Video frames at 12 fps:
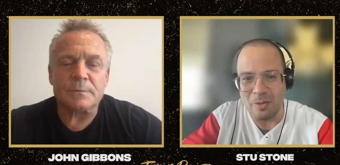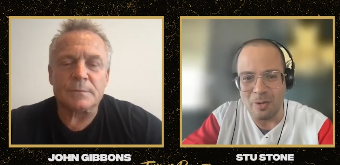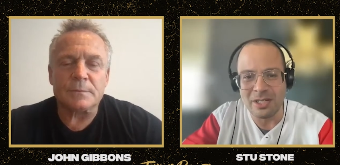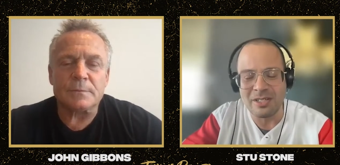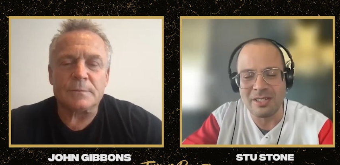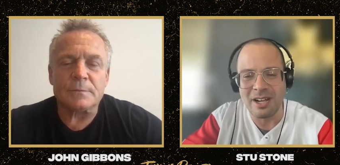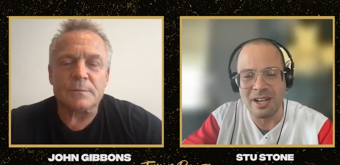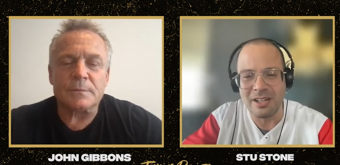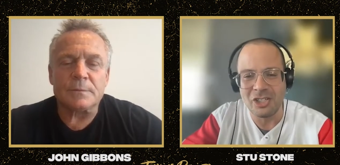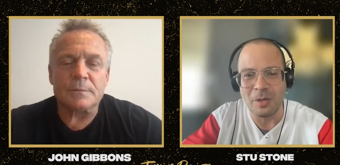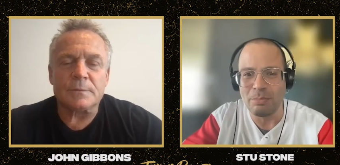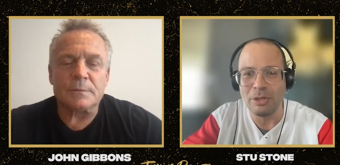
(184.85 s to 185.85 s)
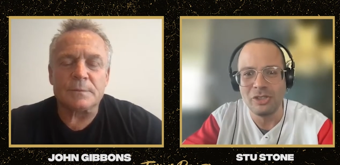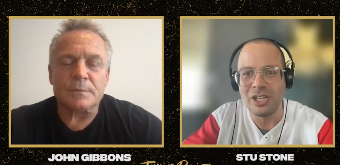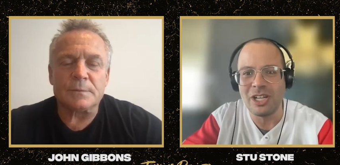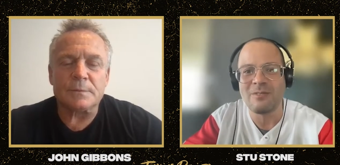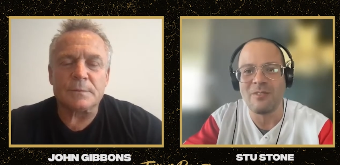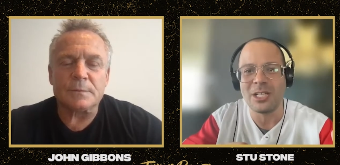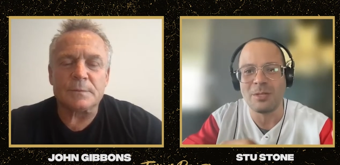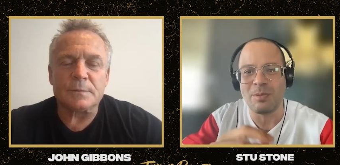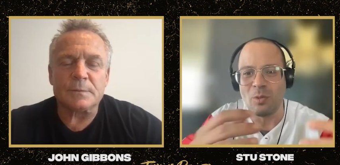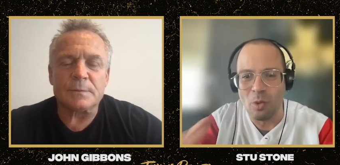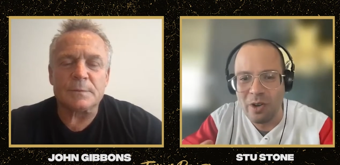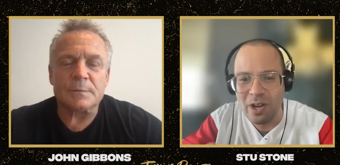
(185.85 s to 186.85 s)
Speaker 1: What's uh, should Blue Jays fans be
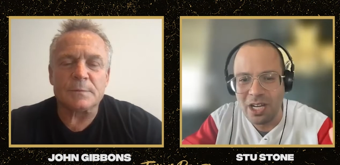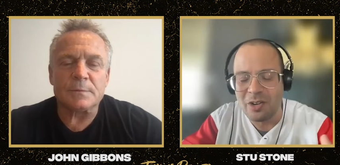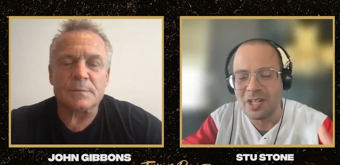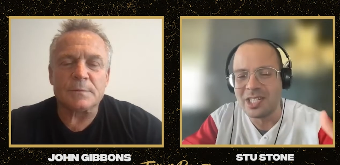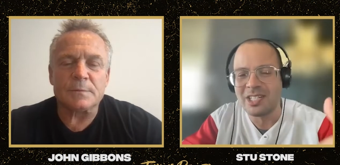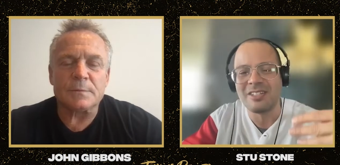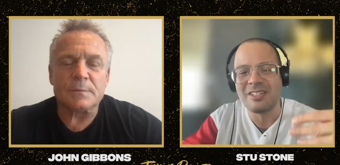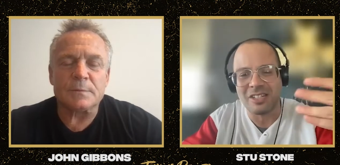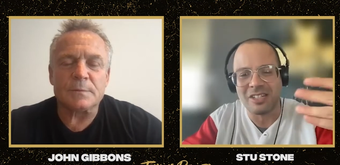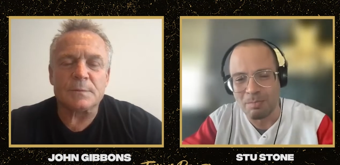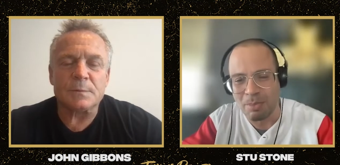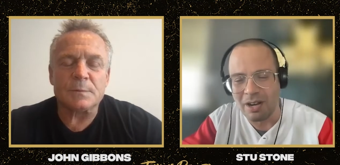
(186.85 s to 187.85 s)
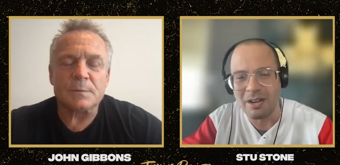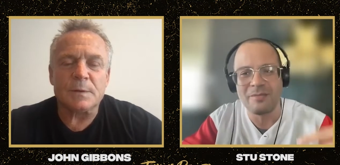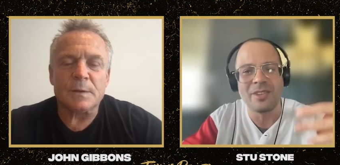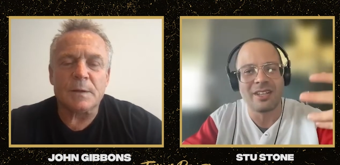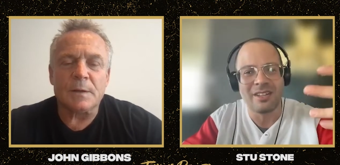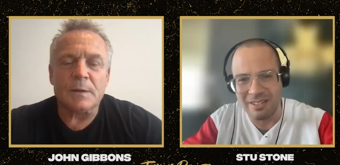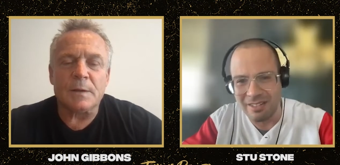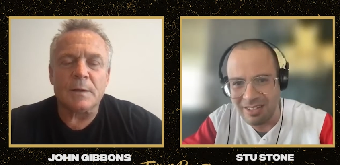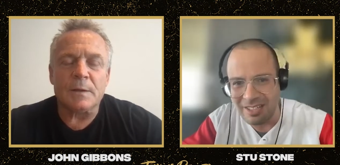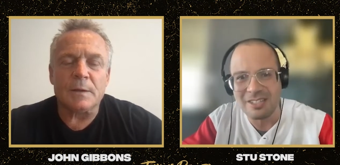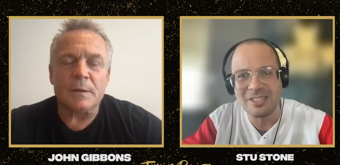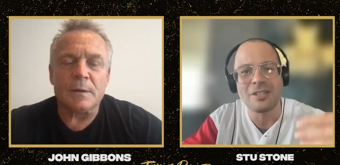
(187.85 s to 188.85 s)
worried, or is this just part of the
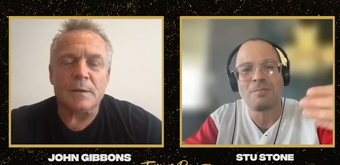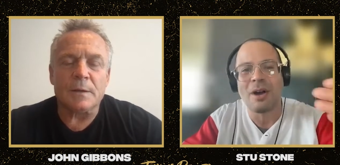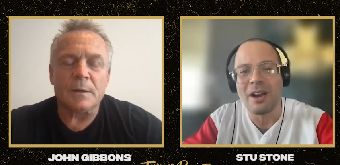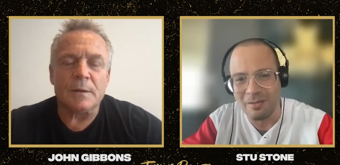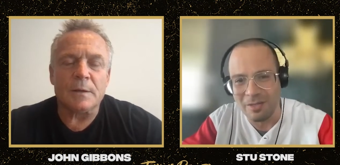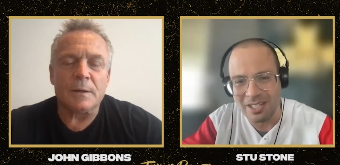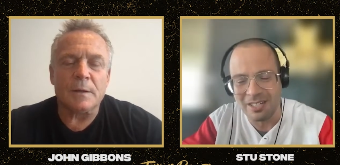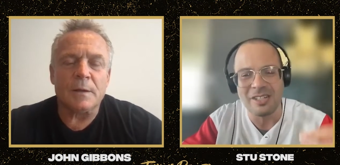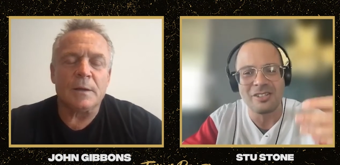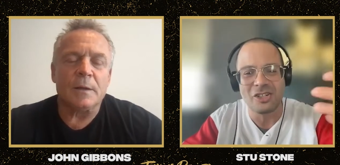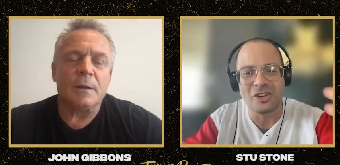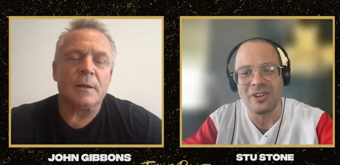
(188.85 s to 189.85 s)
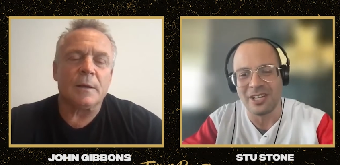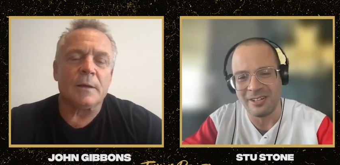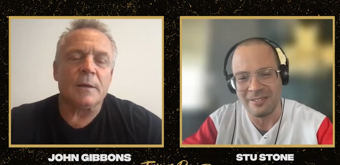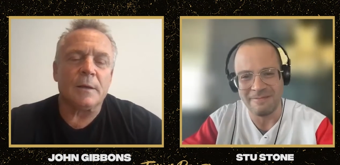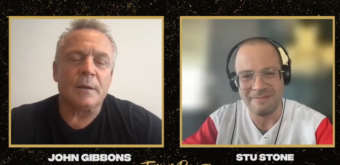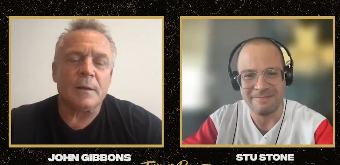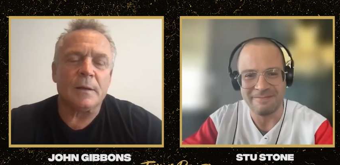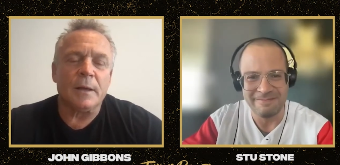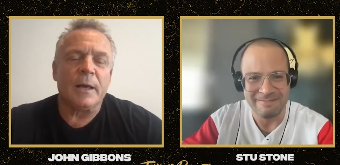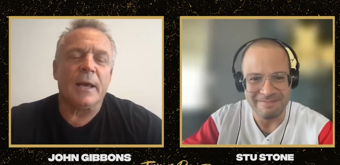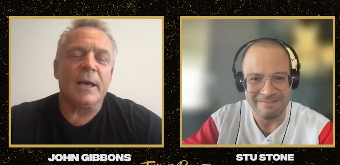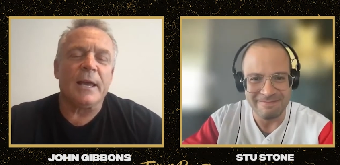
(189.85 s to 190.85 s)
is this just part of the, the journey?
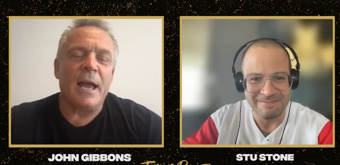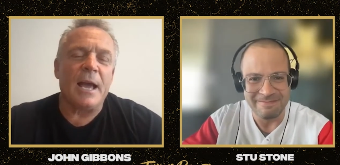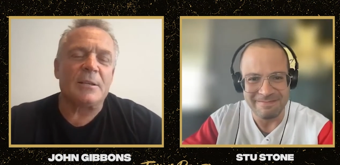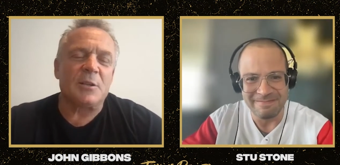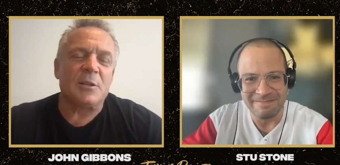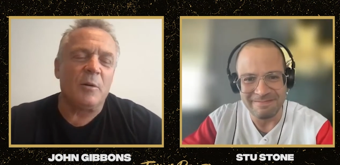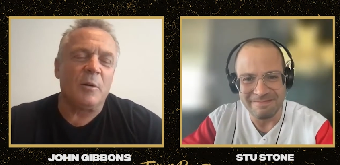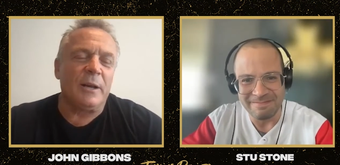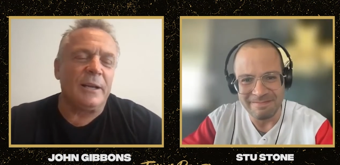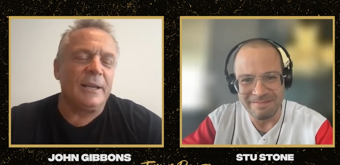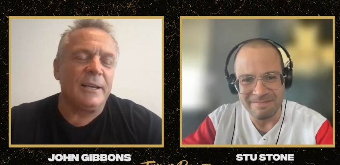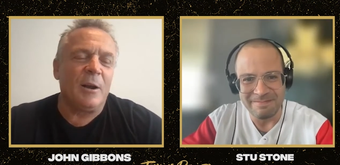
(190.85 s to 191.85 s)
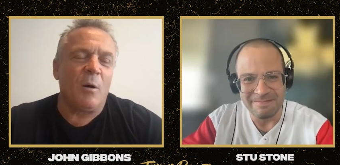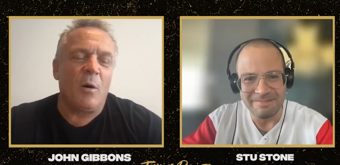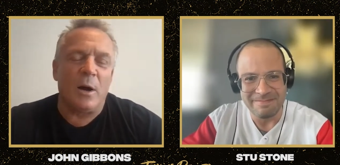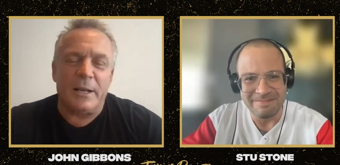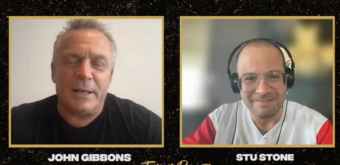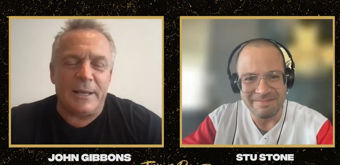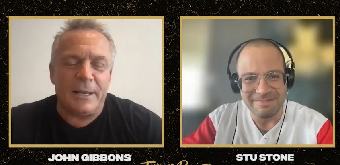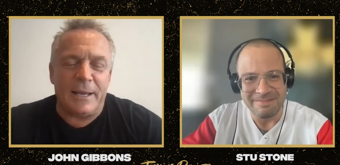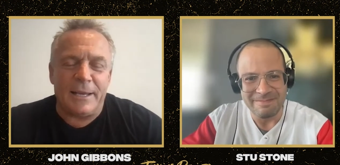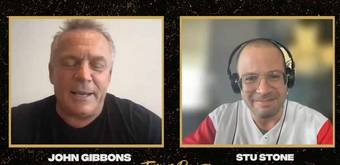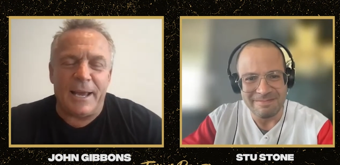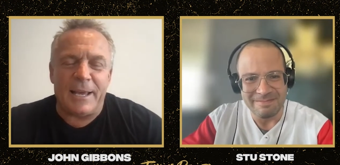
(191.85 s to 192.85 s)
Speaker 2: Yeah, Stu, you know what?
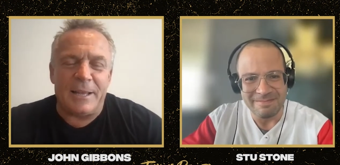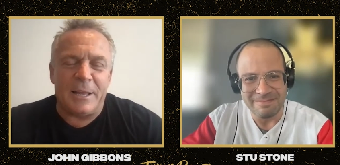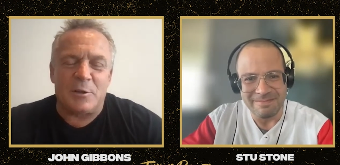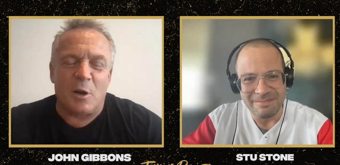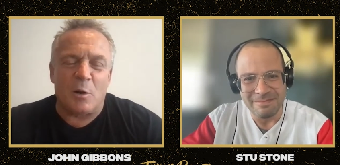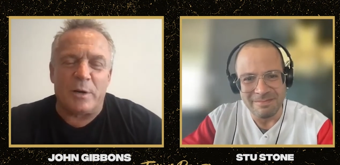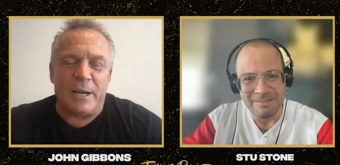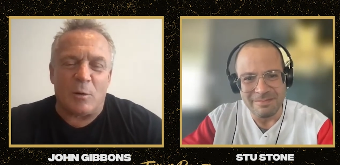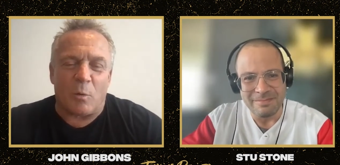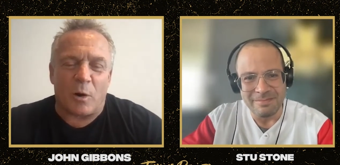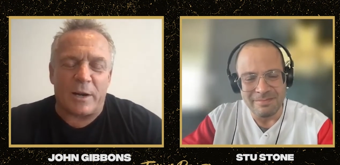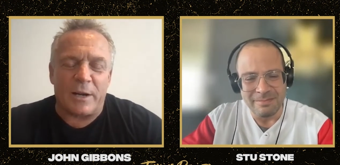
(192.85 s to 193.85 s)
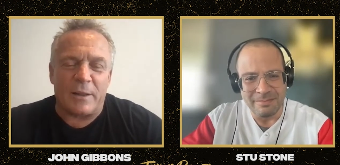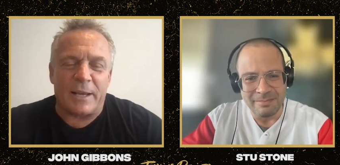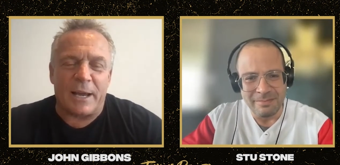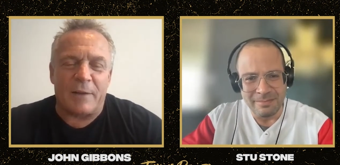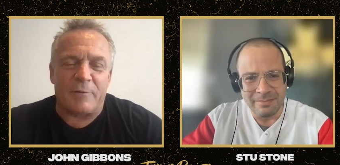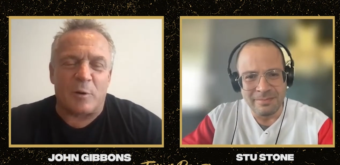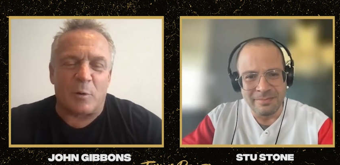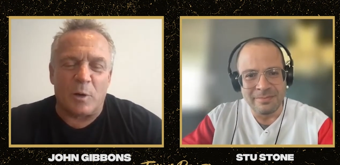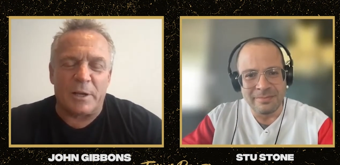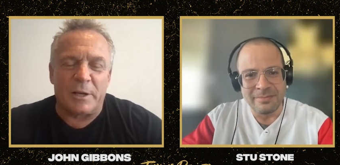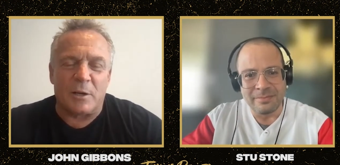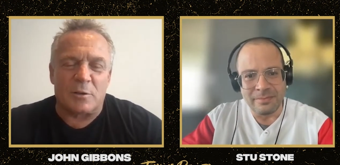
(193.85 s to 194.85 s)
yeah, there's no need to worry. You know, they got off to a
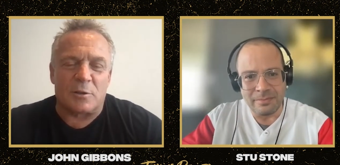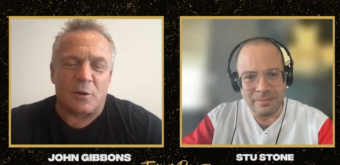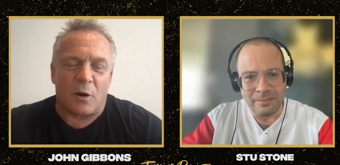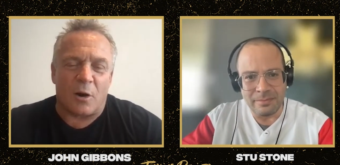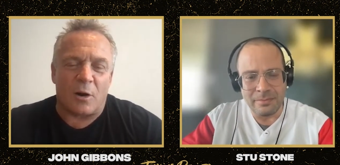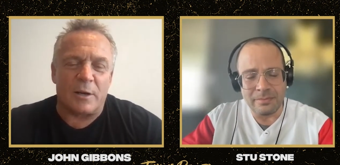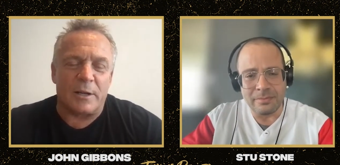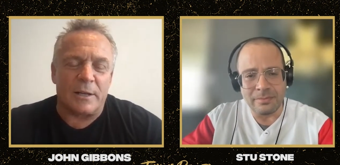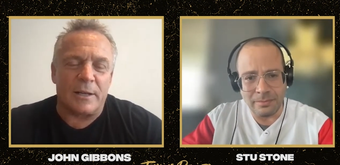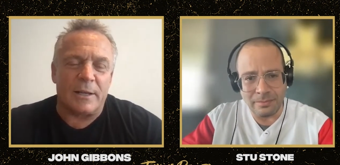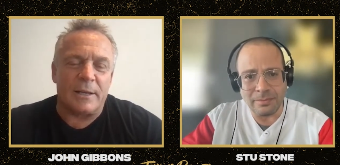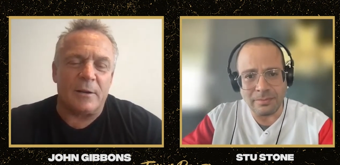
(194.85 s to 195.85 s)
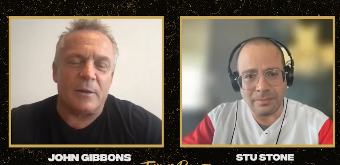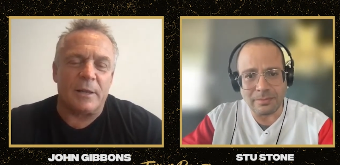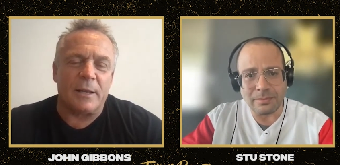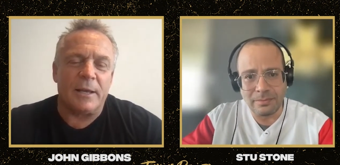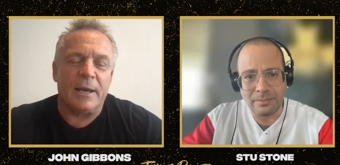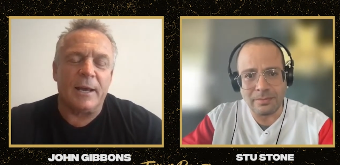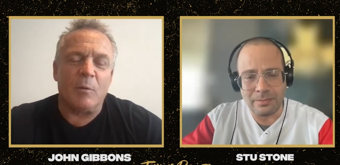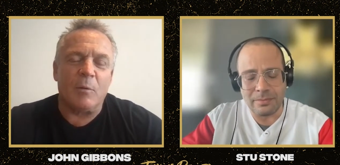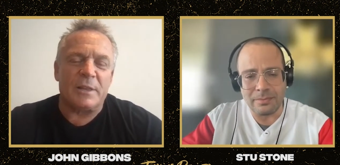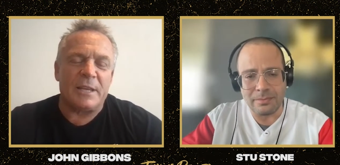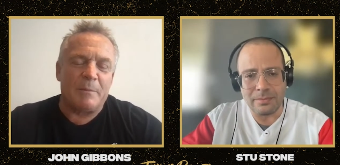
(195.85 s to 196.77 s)
really good start. You know, the one thing